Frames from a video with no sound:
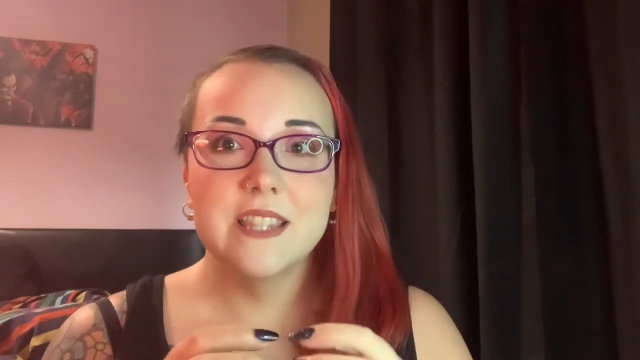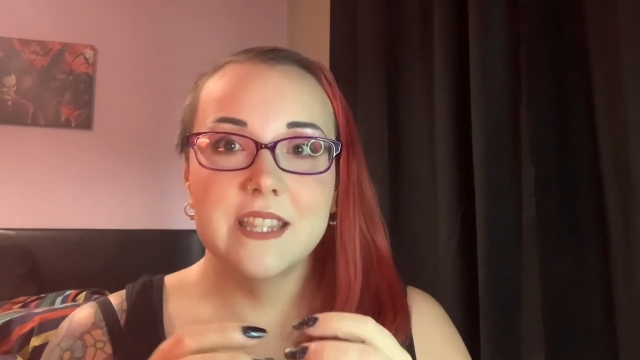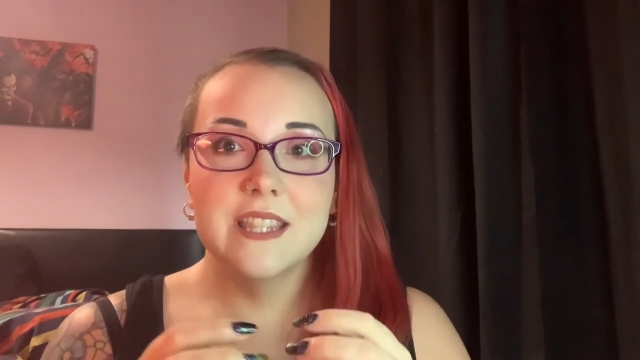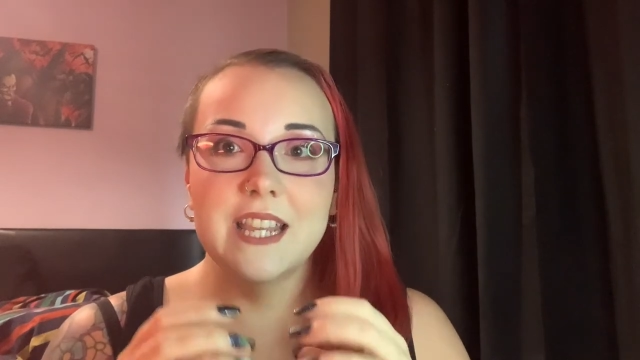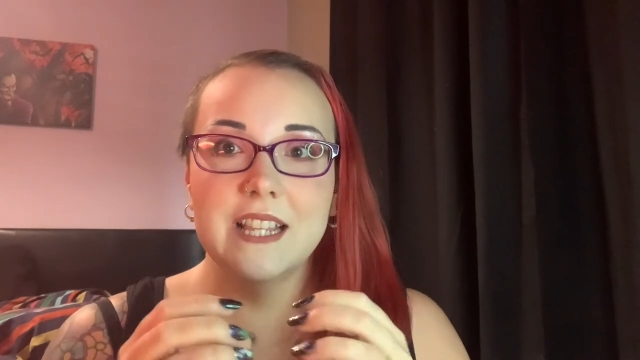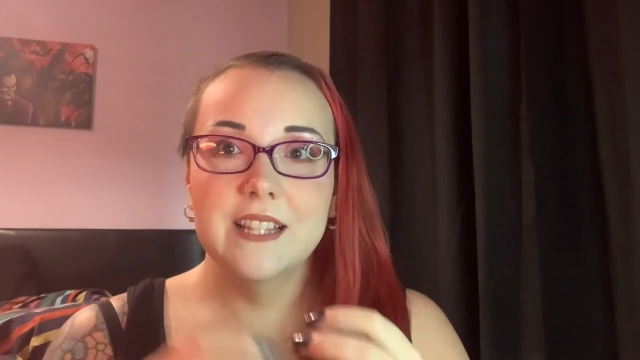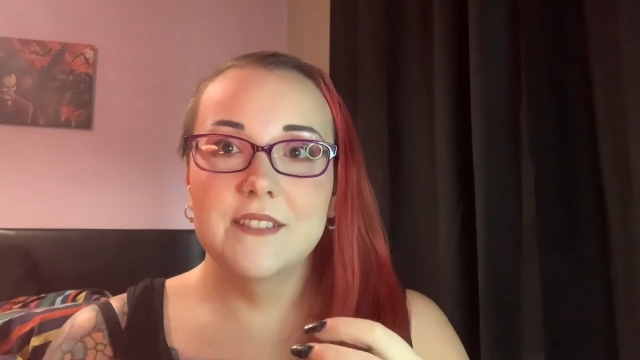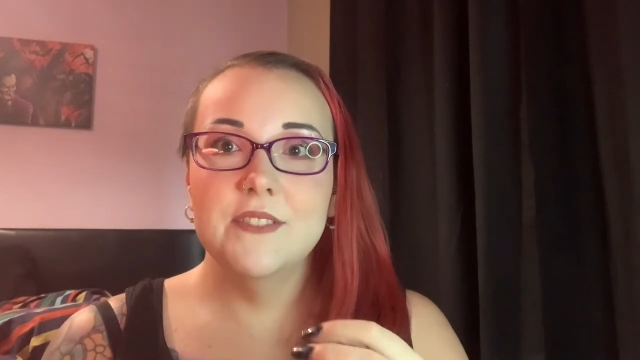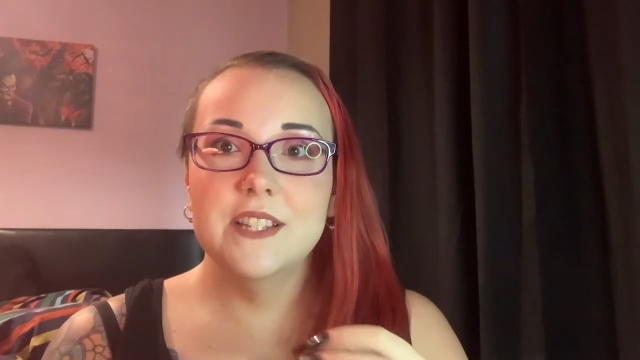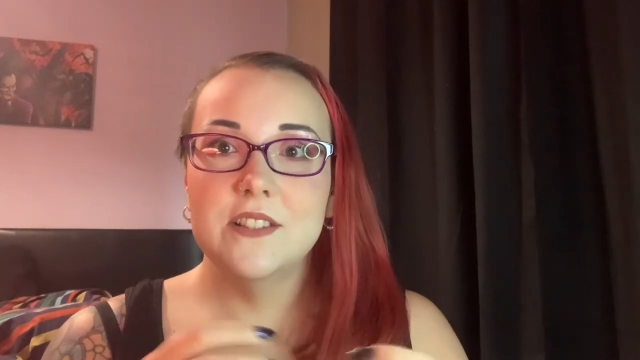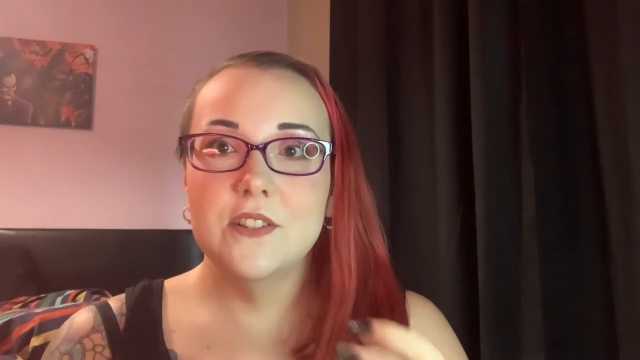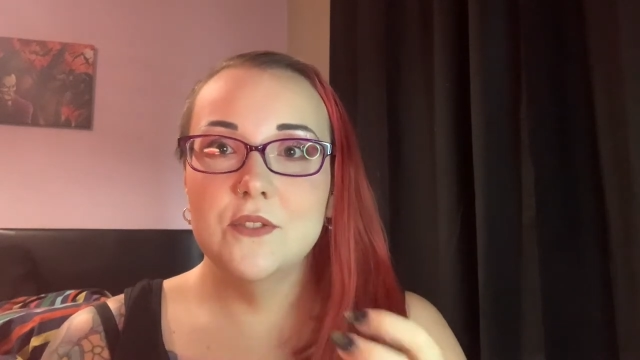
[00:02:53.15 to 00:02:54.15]
that they live
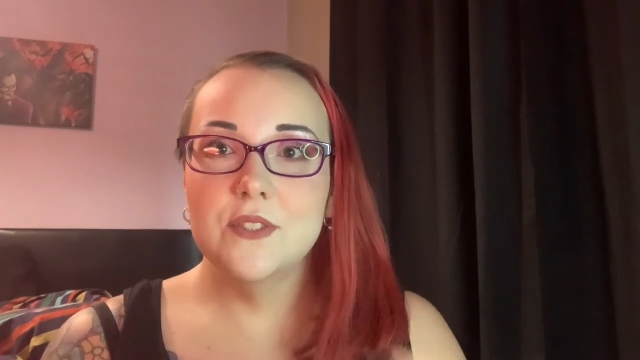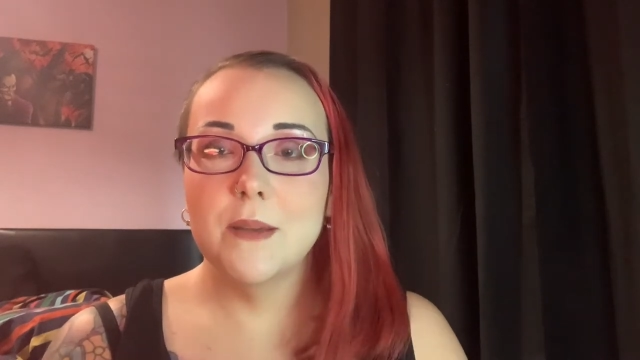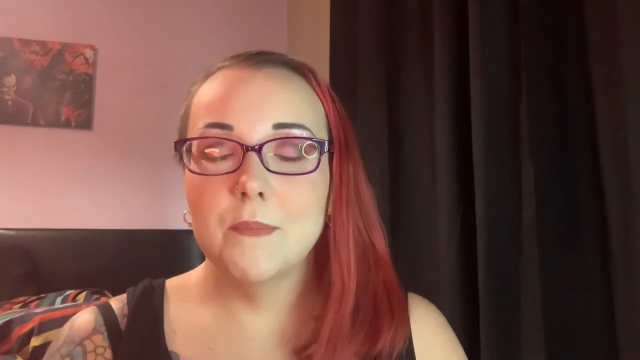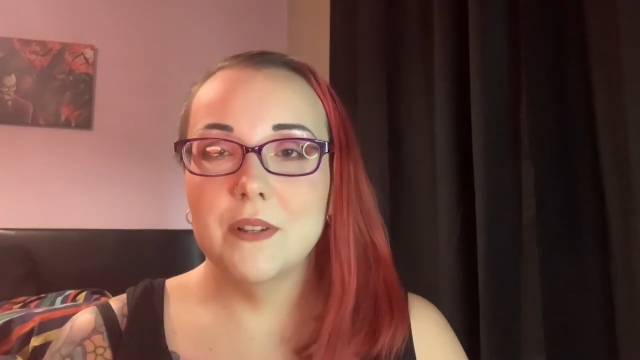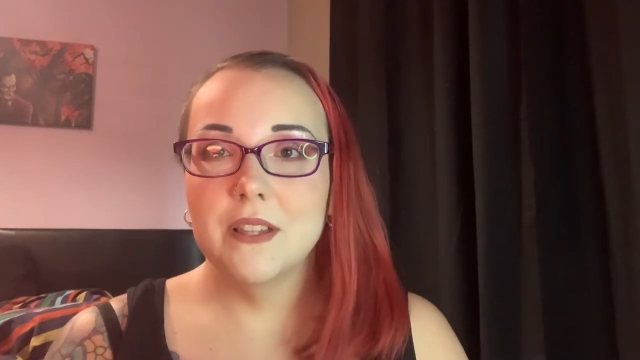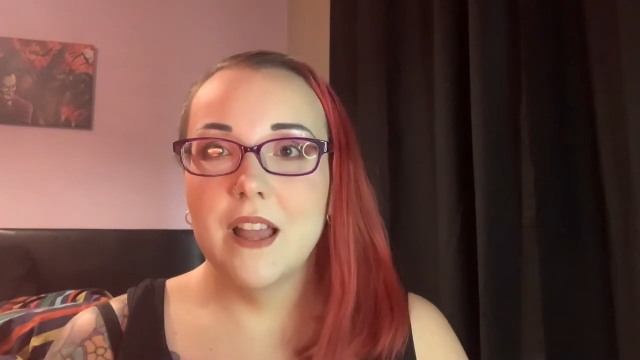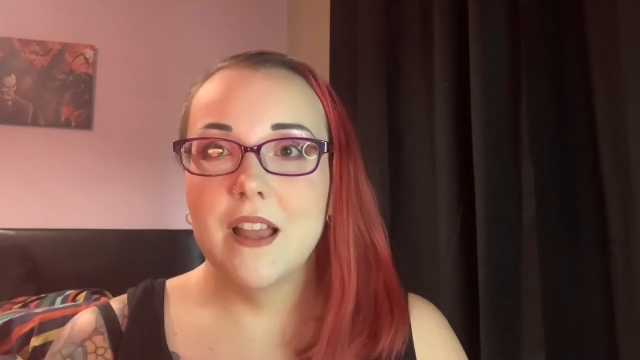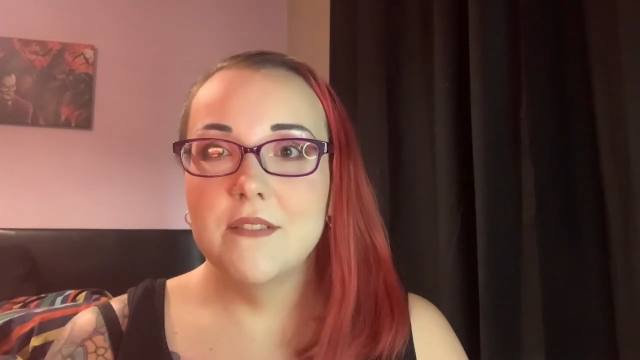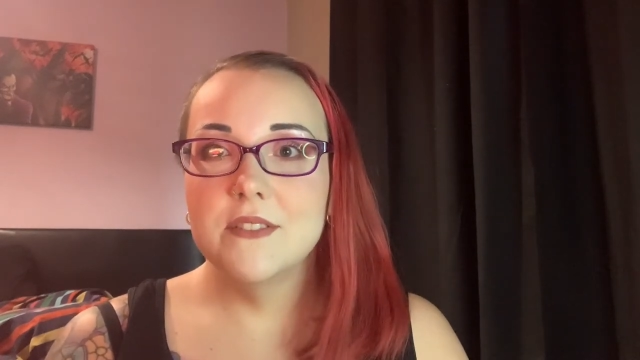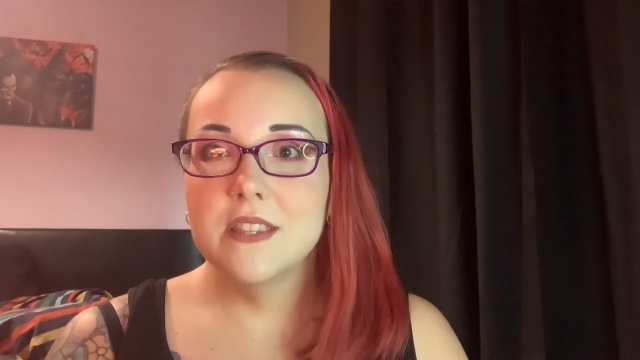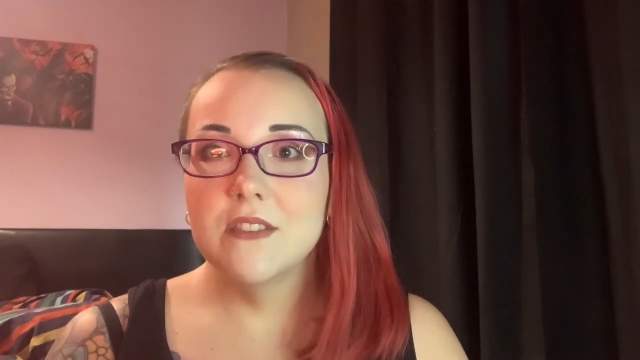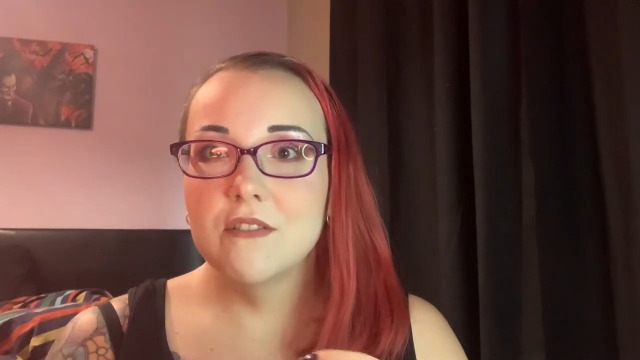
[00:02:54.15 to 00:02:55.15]
these two separate
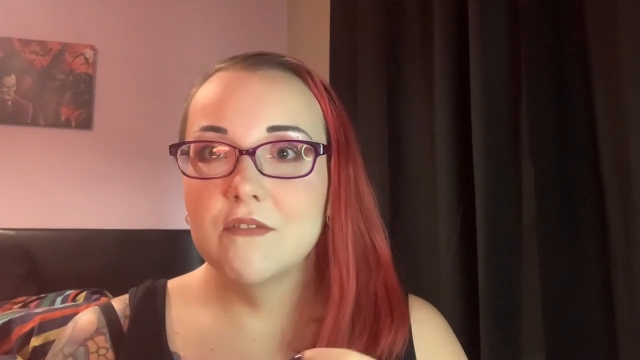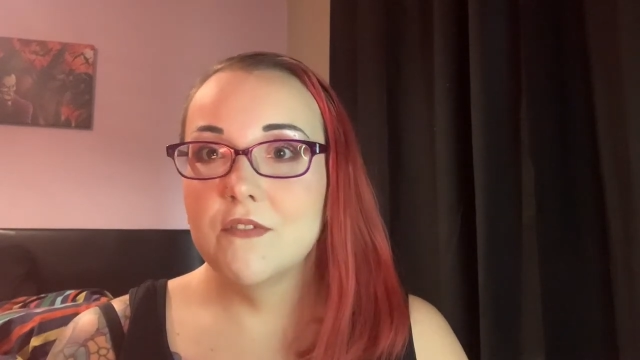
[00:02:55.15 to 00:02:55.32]
lives and their